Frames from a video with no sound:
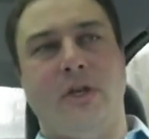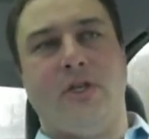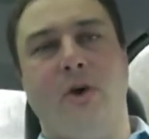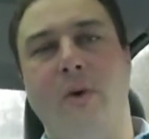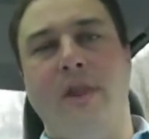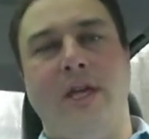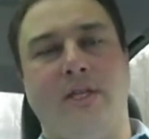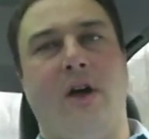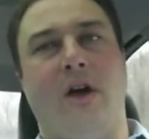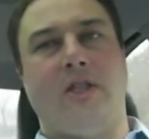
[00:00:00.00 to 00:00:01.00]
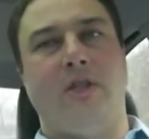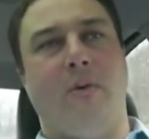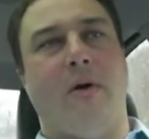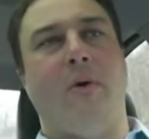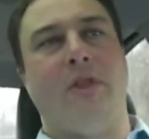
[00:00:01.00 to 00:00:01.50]
So when they talk to you
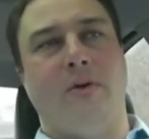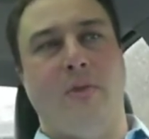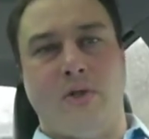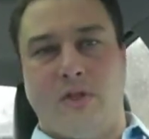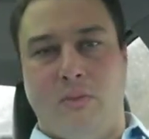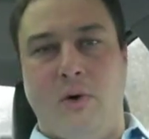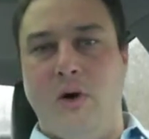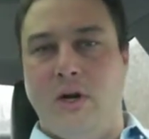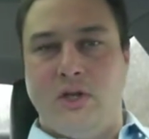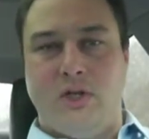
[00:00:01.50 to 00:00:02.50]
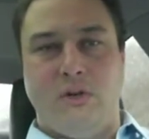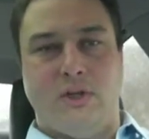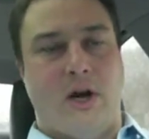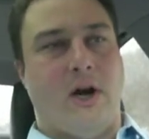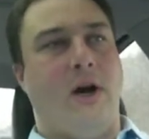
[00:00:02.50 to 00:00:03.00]
about what their most important
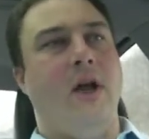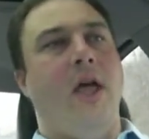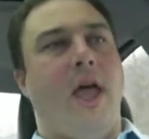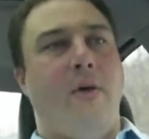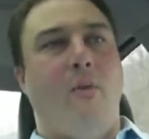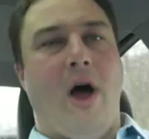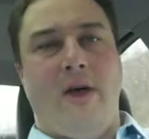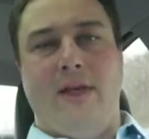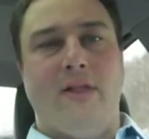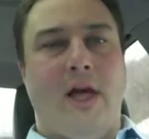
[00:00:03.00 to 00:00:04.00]
issues are and why they